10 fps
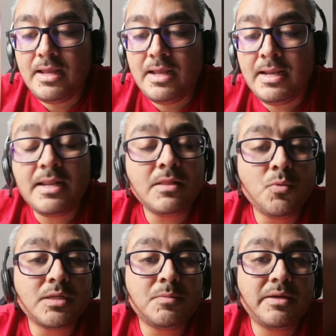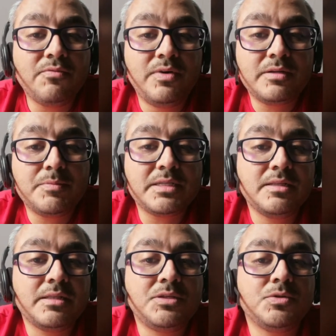And it was my first
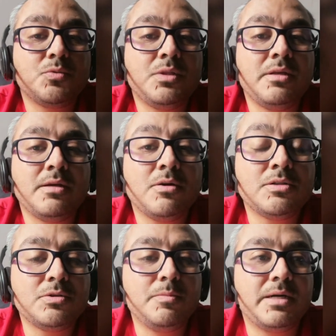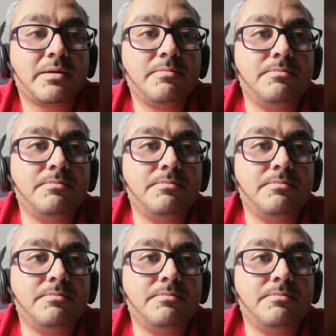presentation with the customer.